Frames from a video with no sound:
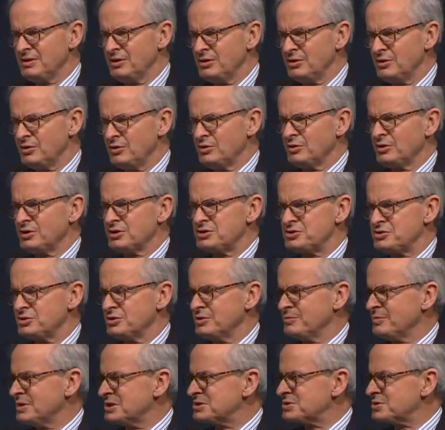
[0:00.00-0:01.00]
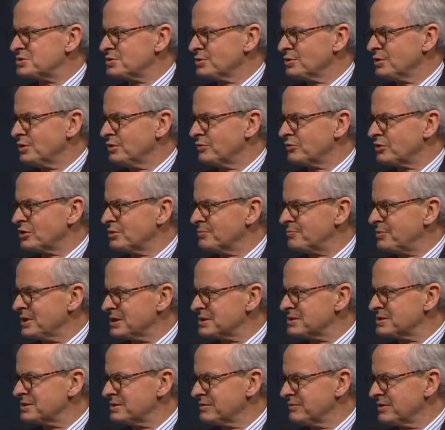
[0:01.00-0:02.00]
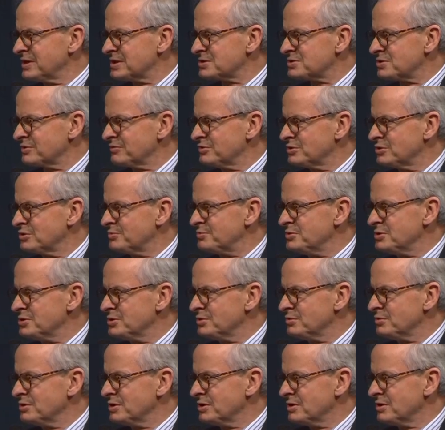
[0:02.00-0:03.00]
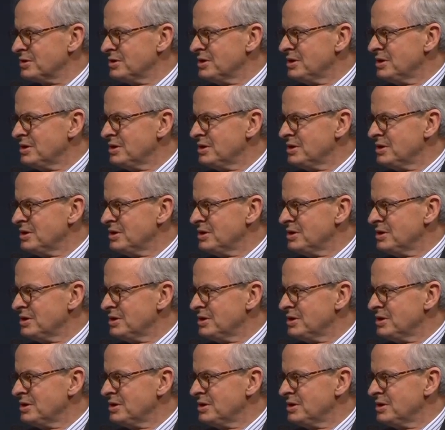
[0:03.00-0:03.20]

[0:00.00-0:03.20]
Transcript: longer-term issue of competitiveness of the European Union